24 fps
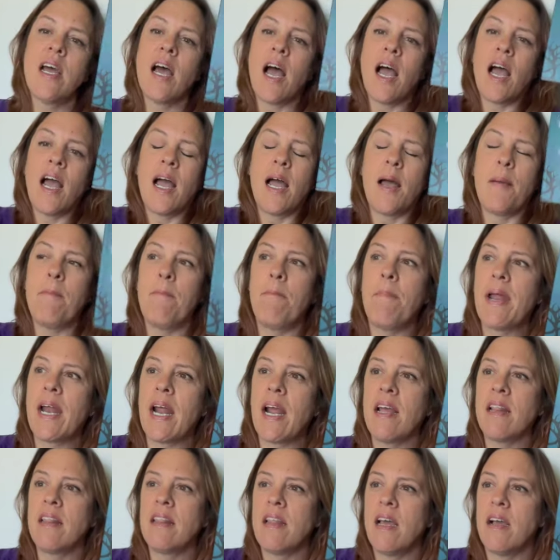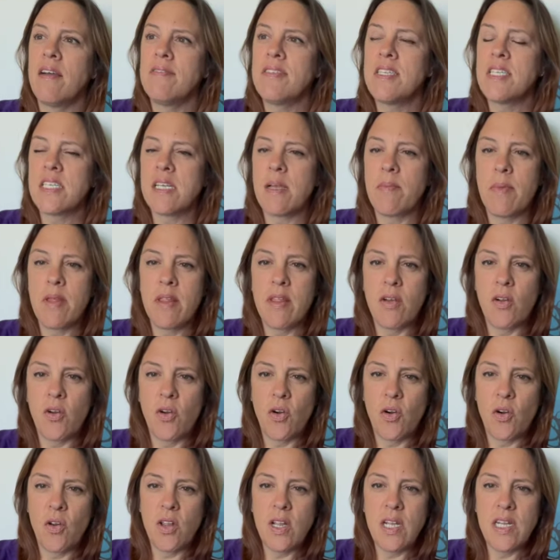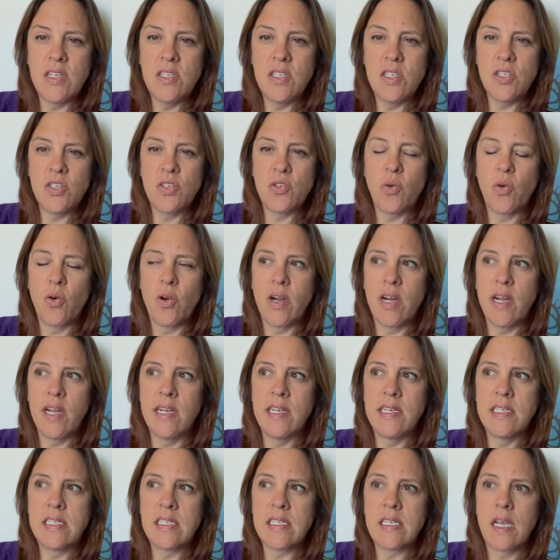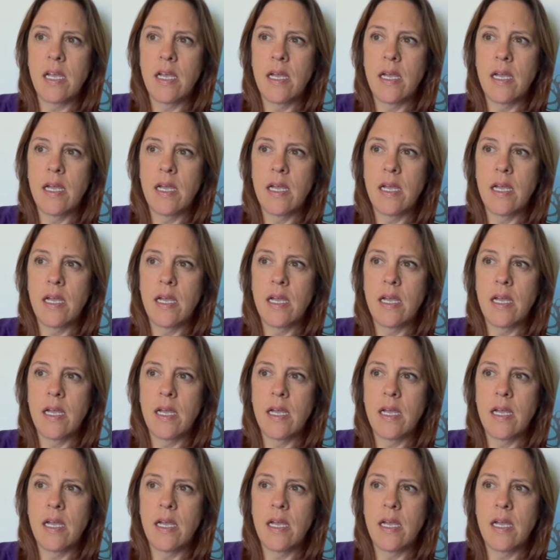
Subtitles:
But I love some of the early stories